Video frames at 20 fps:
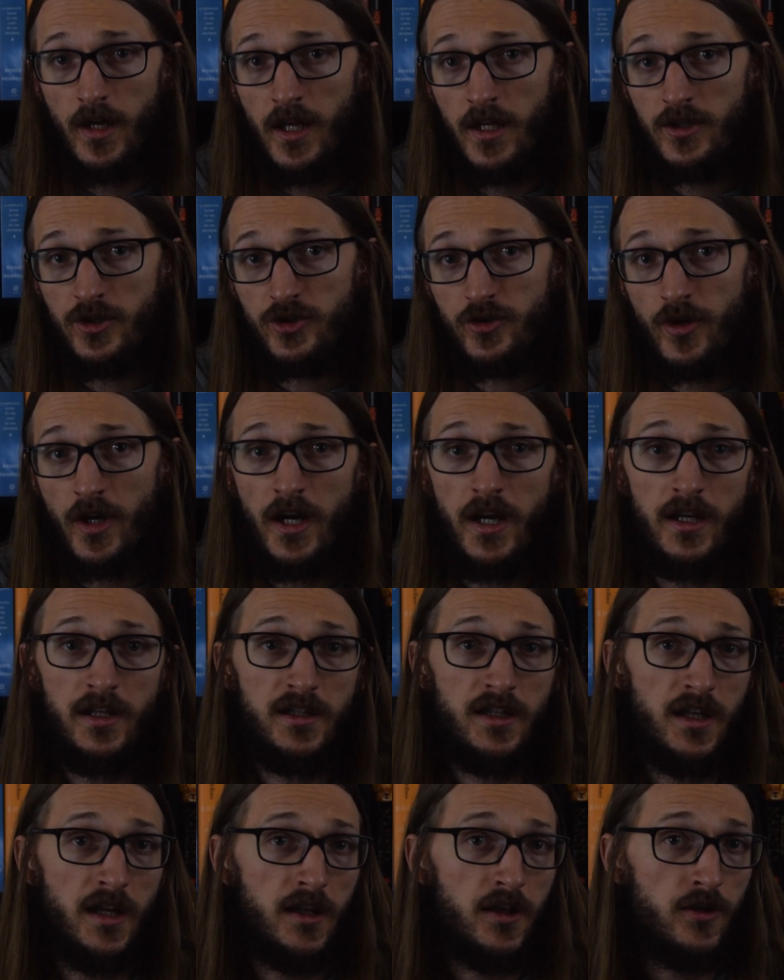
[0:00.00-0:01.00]
and try and
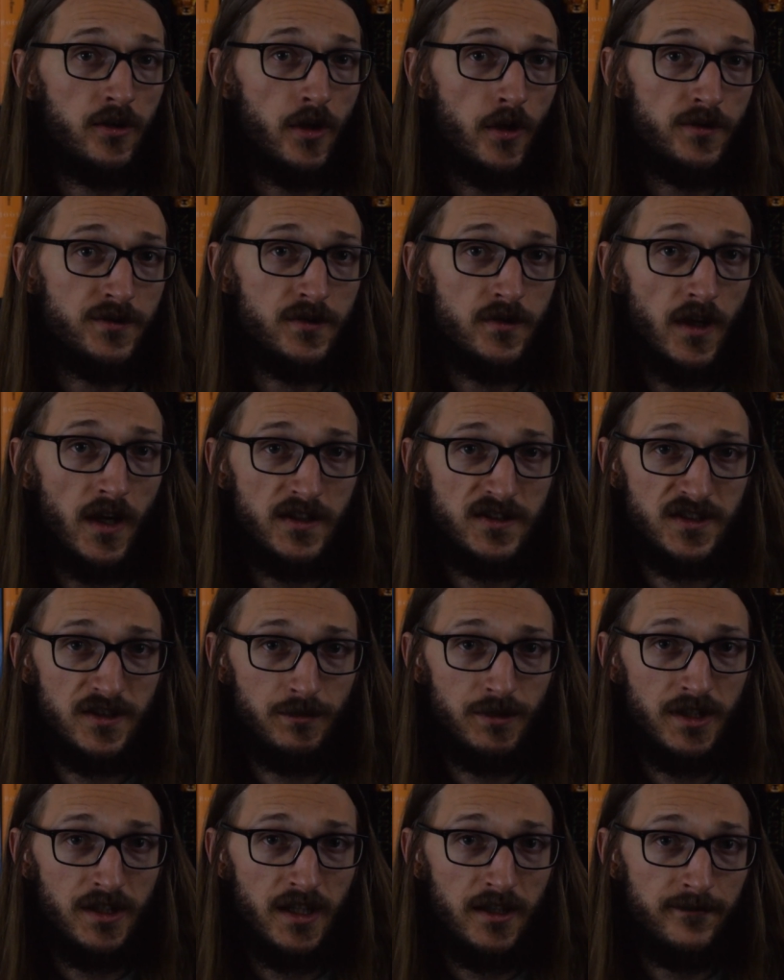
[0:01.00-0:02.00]
get a closer
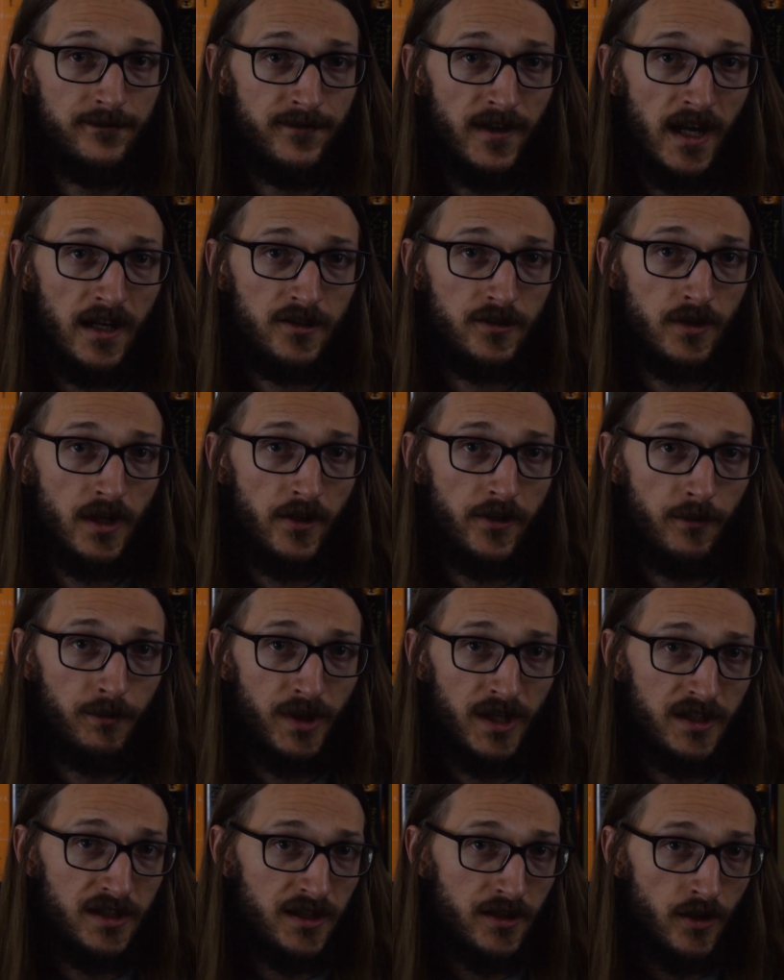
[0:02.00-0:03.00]
estimate and factor out the
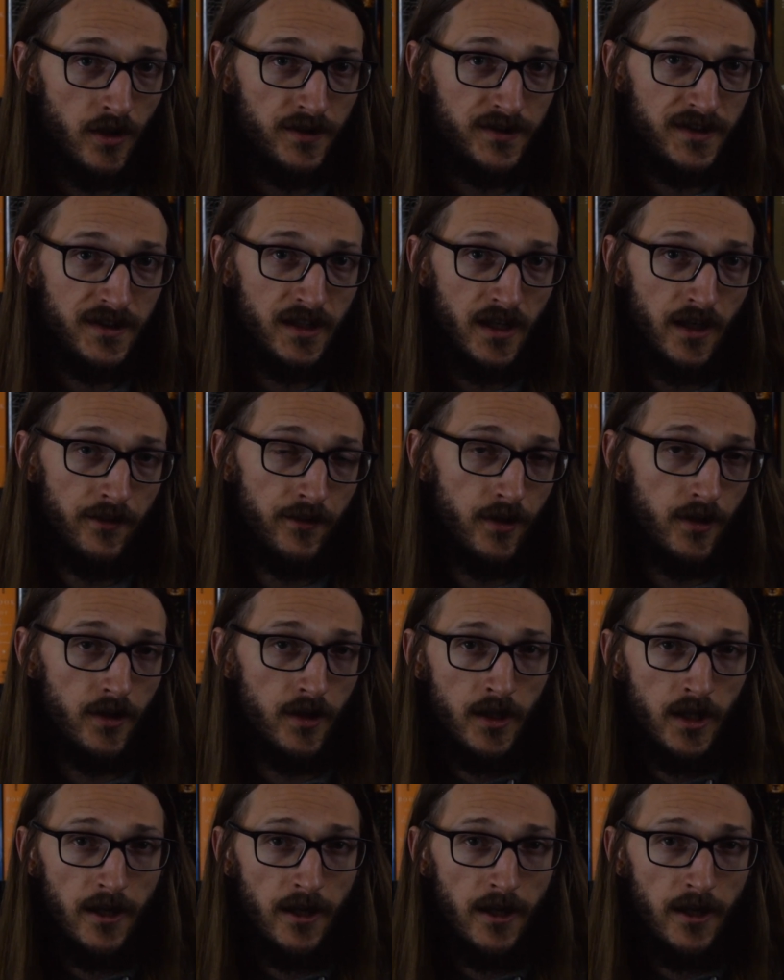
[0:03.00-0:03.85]
banking altogether.